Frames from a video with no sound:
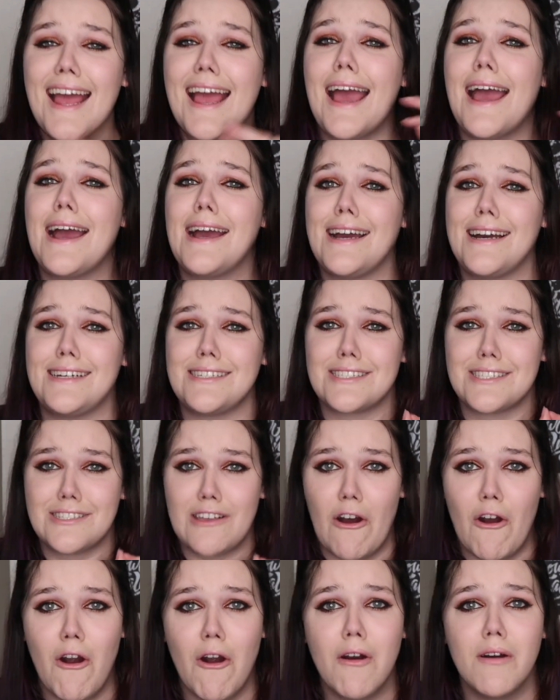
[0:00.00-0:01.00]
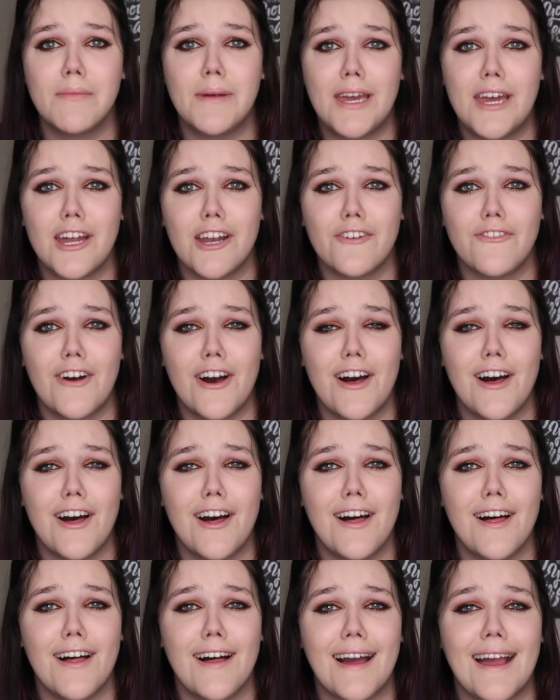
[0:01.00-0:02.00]
It is so
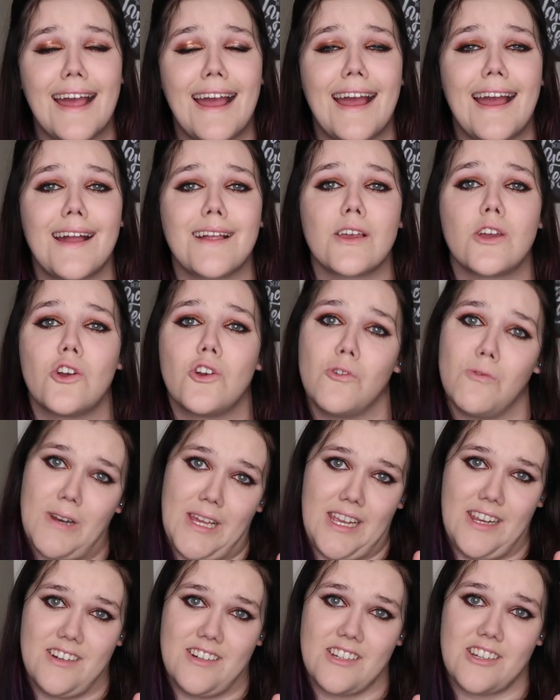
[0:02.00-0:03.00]
beautiful and you need